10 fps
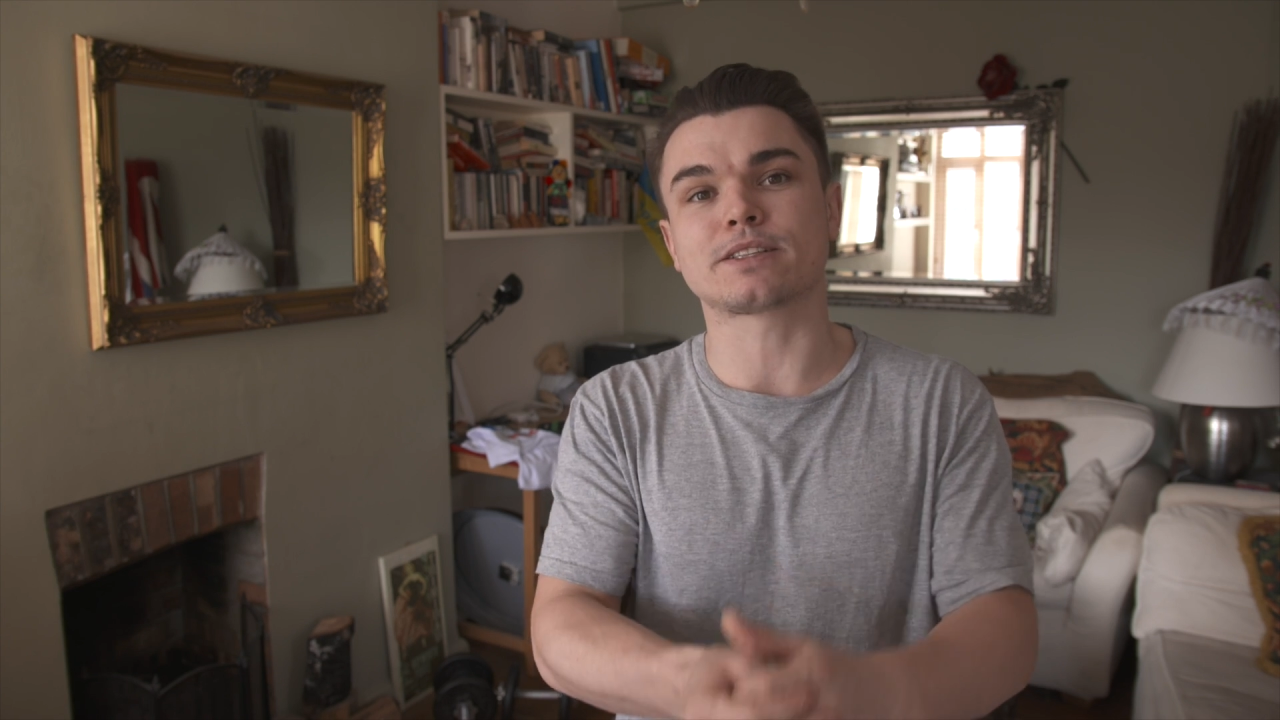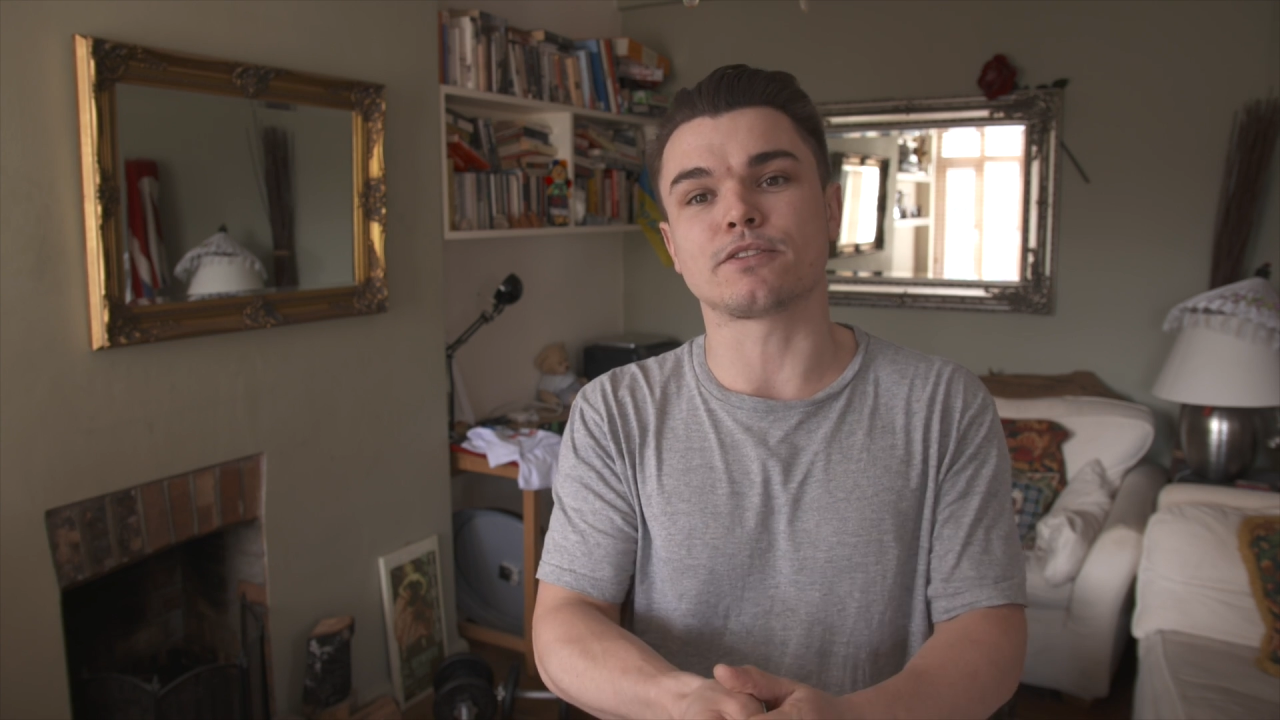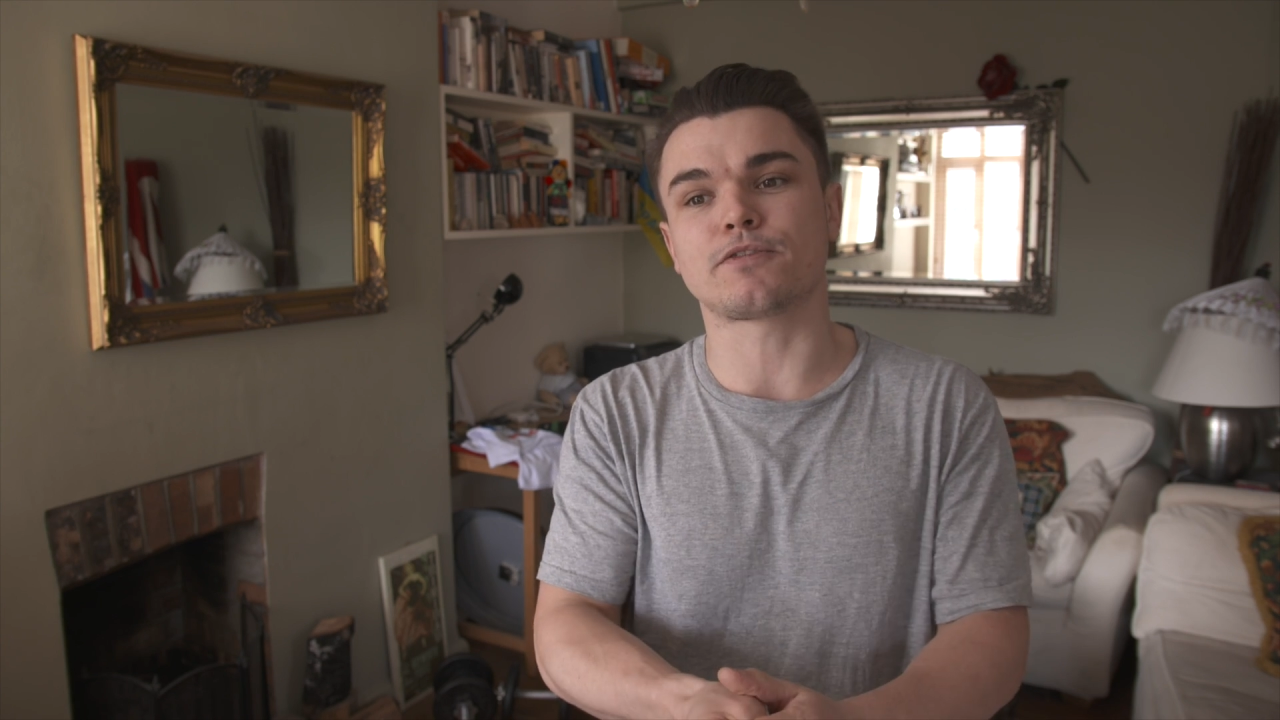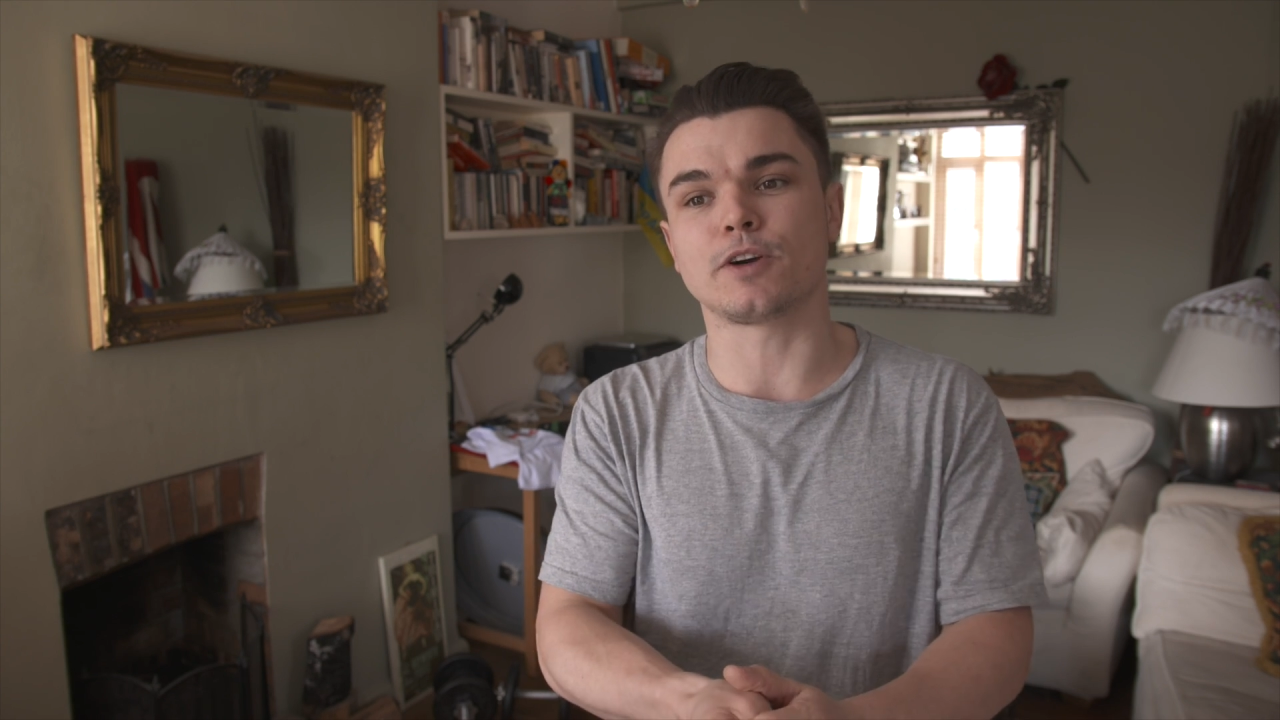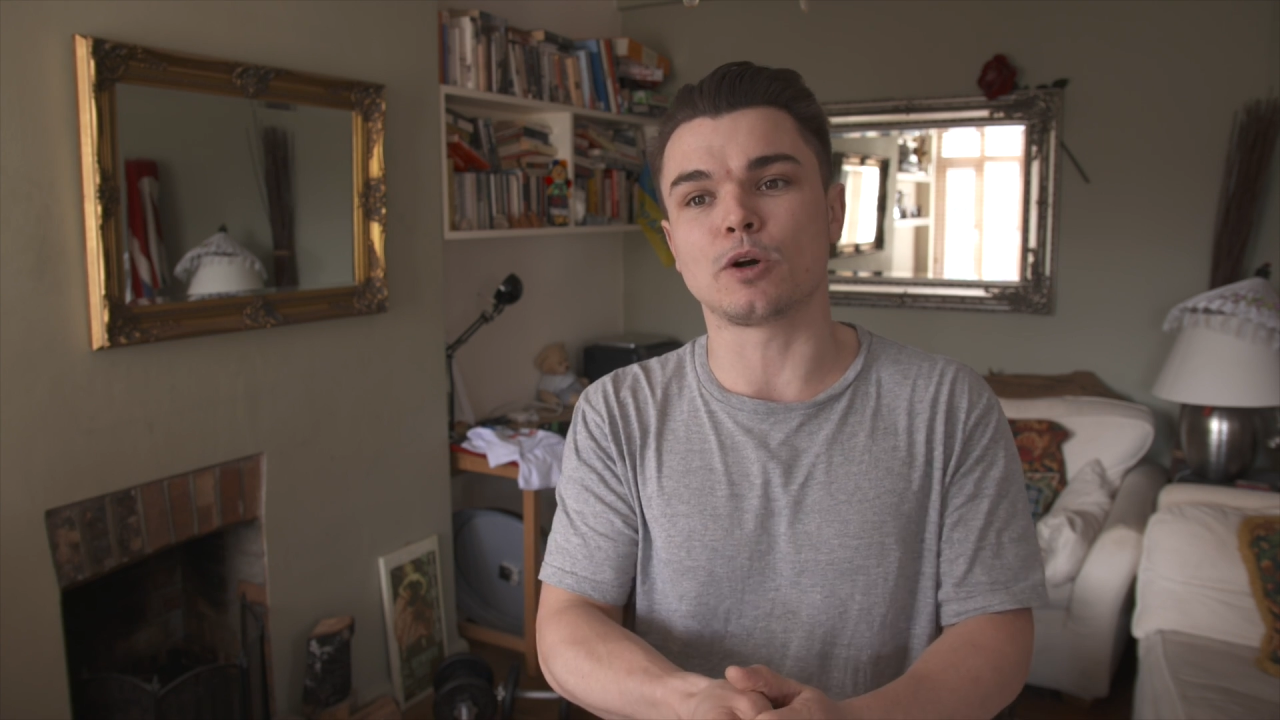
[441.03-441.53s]
to
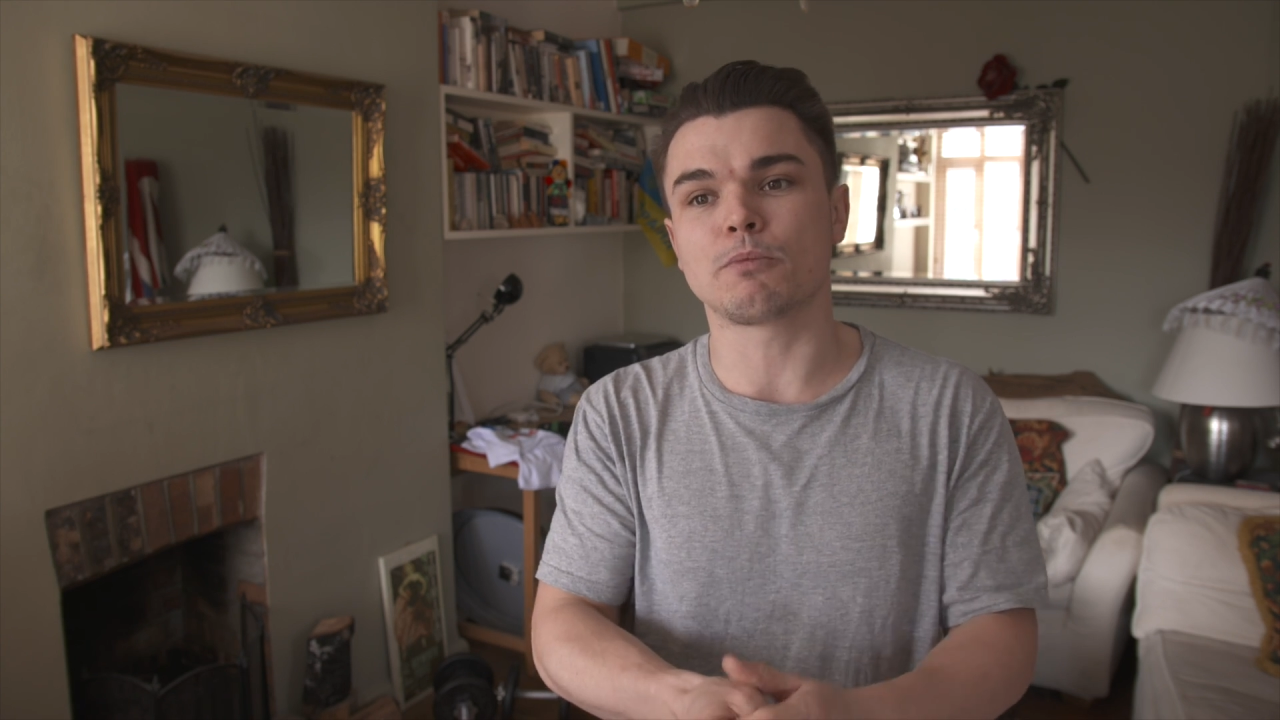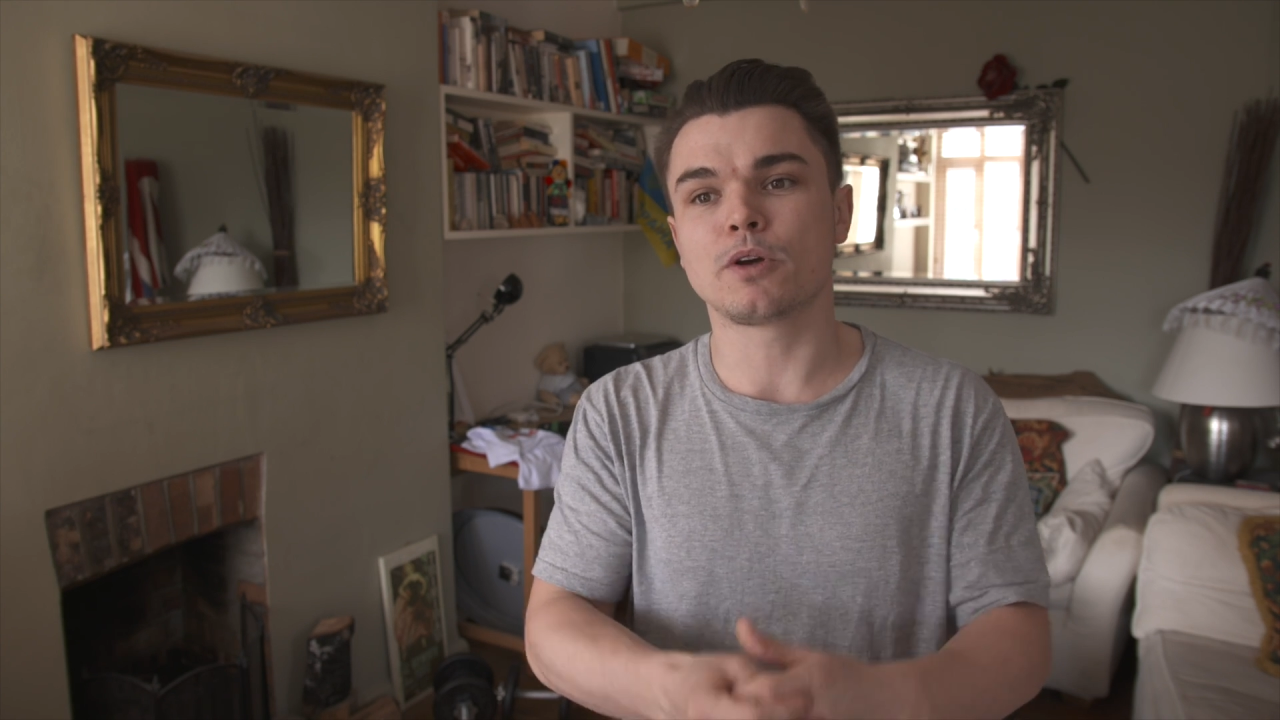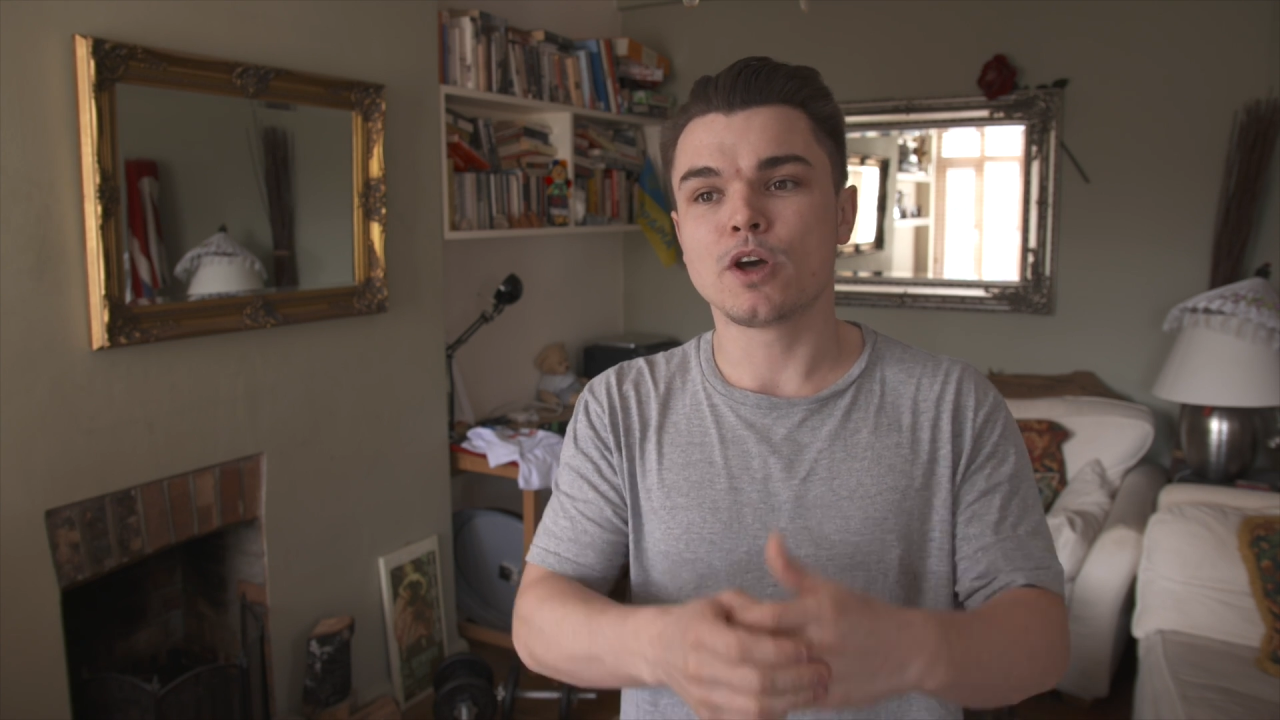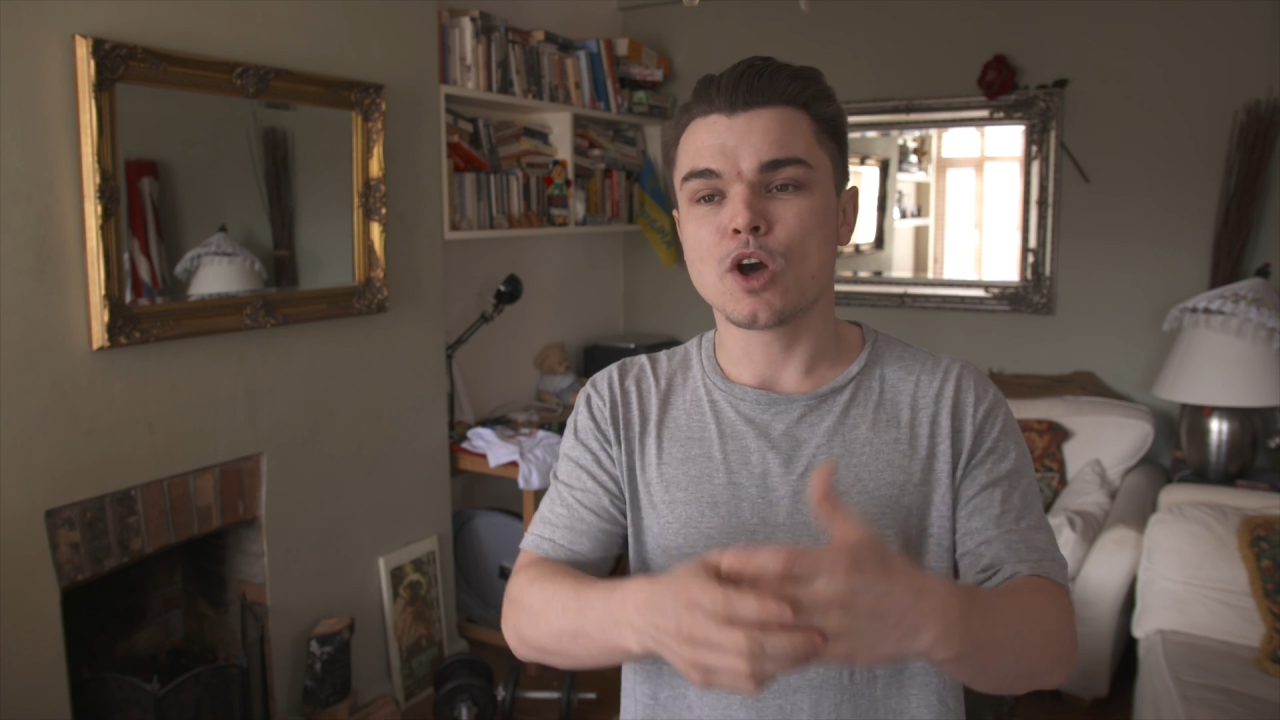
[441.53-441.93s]
the film.